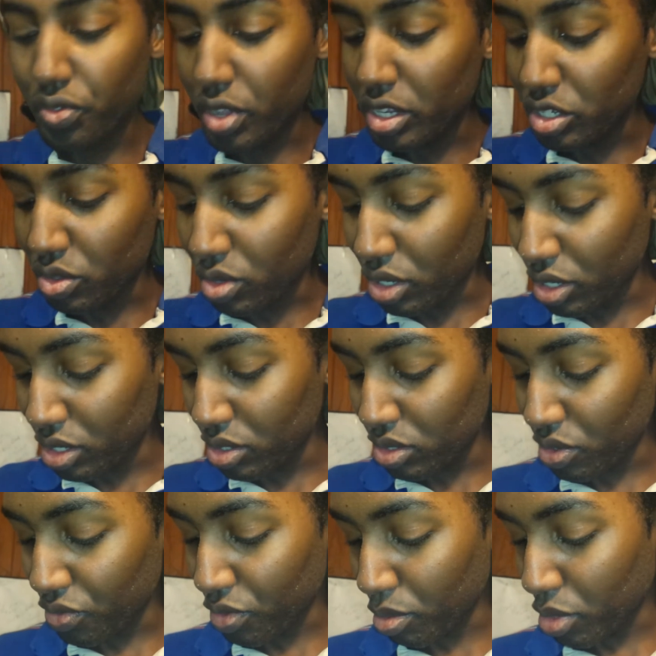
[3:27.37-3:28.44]
facial
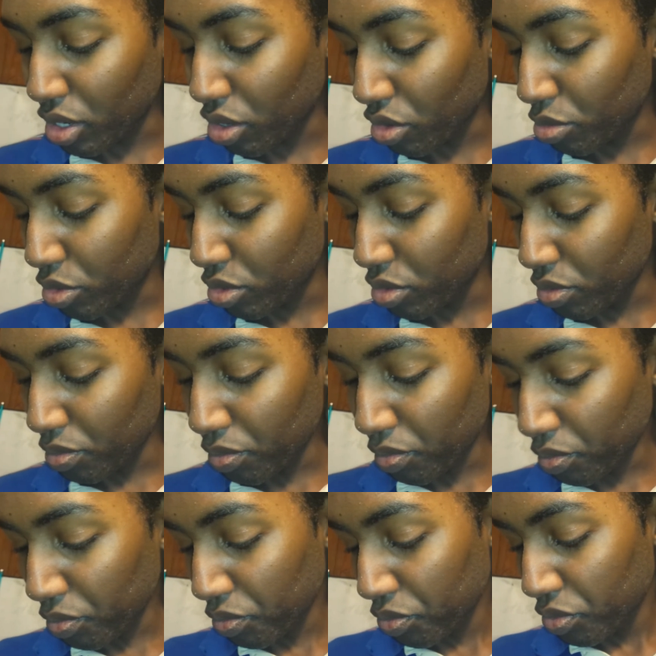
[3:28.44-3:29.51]
cleanser from Global
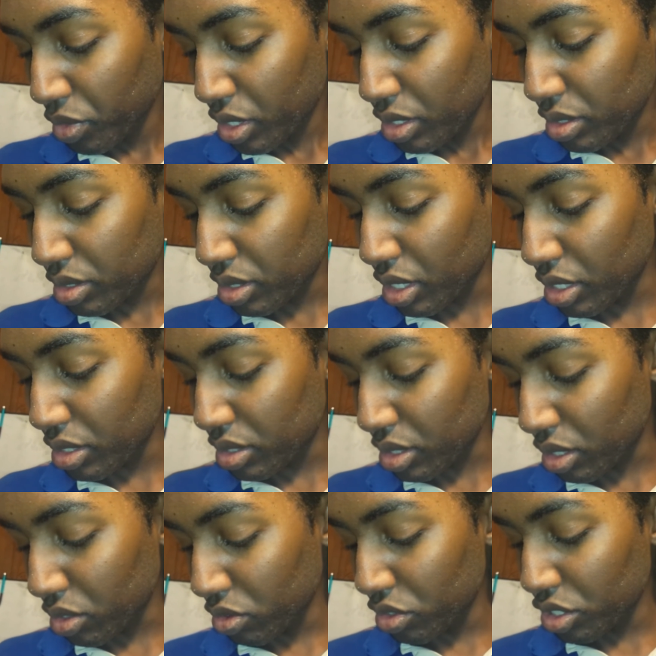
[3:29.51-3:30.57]
Skin
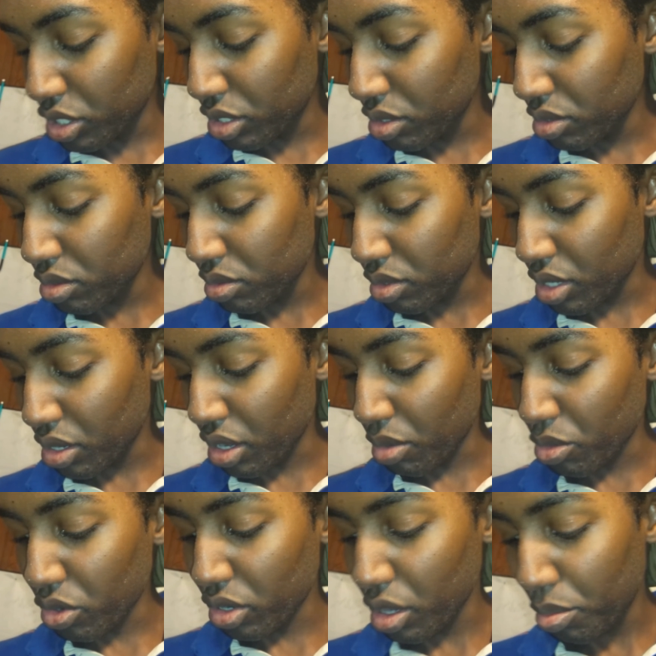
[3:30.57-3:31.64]
Solutions. Then I'm
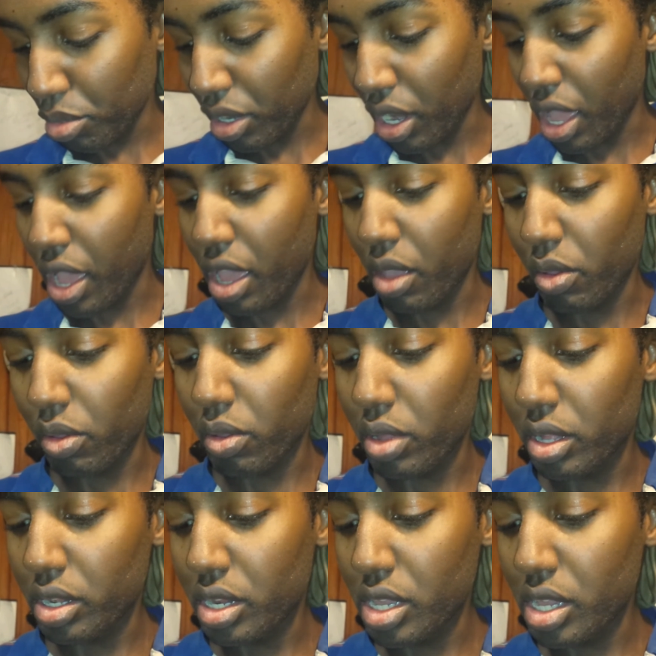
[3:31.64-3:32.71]
going to apply
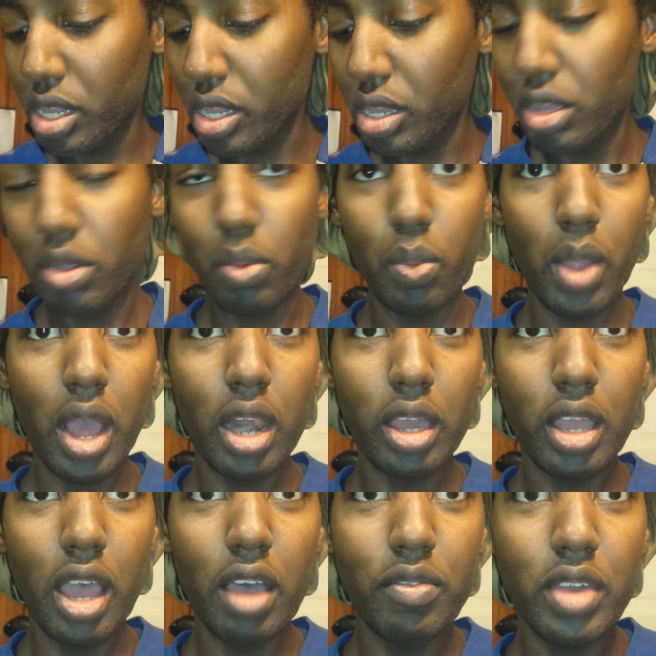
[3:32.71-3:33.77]
on the wild
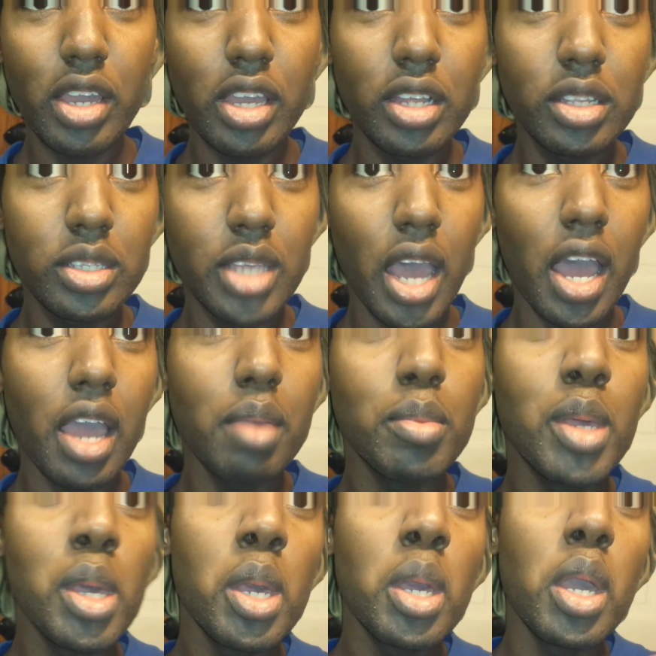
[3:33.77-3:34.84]
agave enzyme,
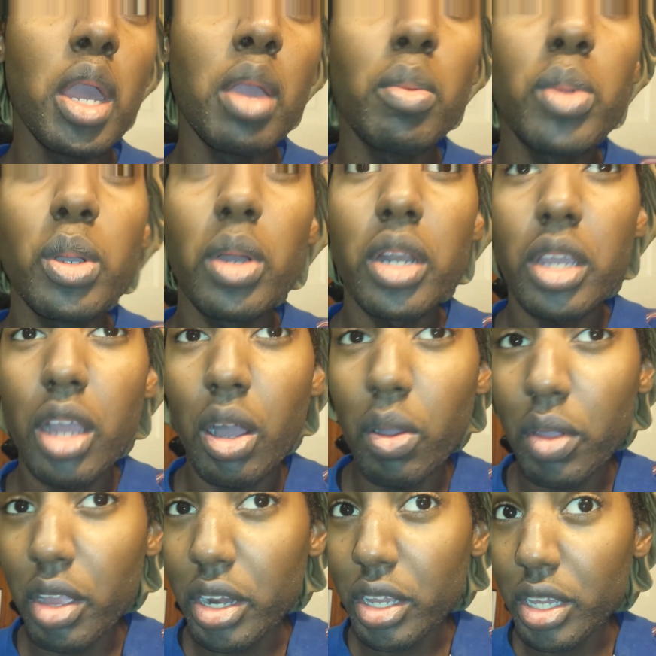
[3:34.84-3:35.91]
and we're going to go
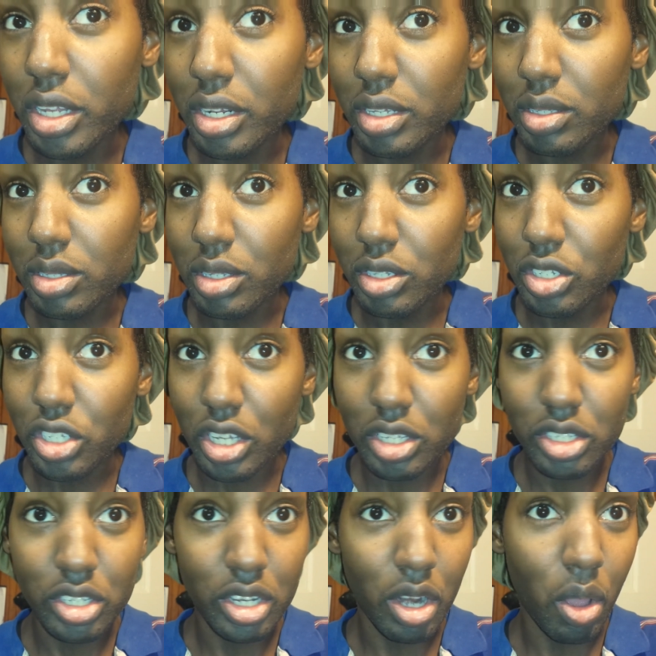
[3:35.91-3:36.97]
ahead and get this
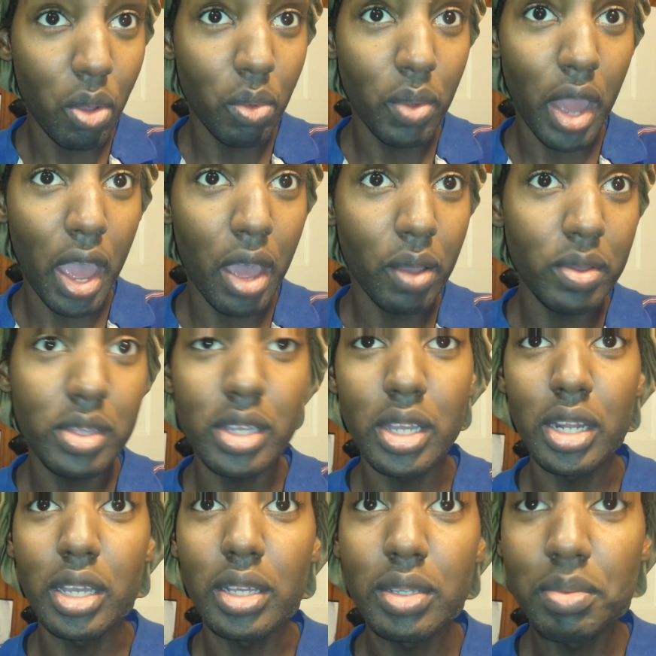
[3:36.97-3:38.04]
congestion on out,
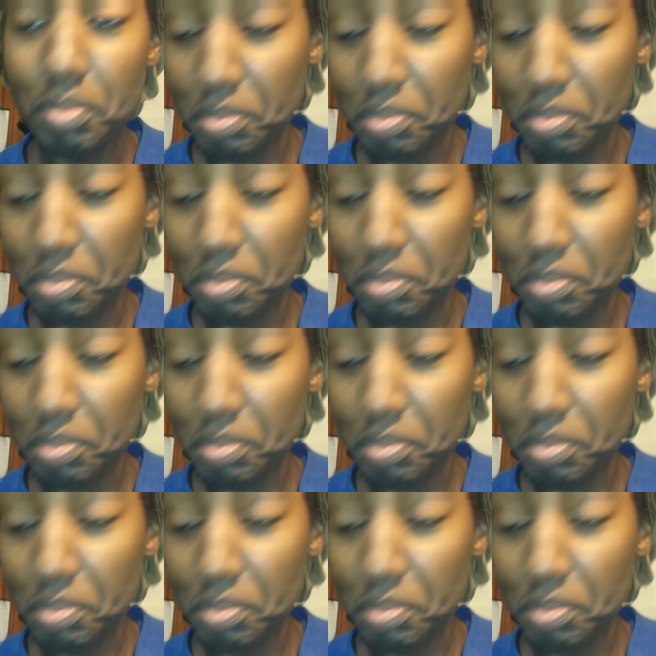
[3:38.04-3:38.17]
honey.